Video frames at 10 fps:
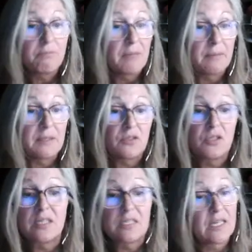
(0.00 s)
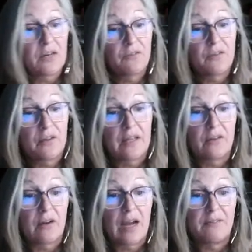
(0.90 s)
maybe because they don't feel like
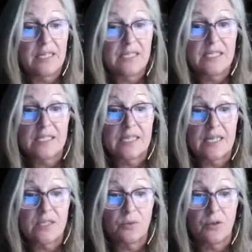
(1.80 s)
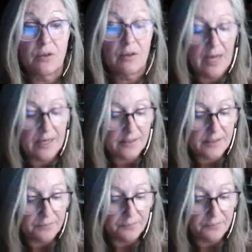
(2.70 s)
they're having any success with their clients.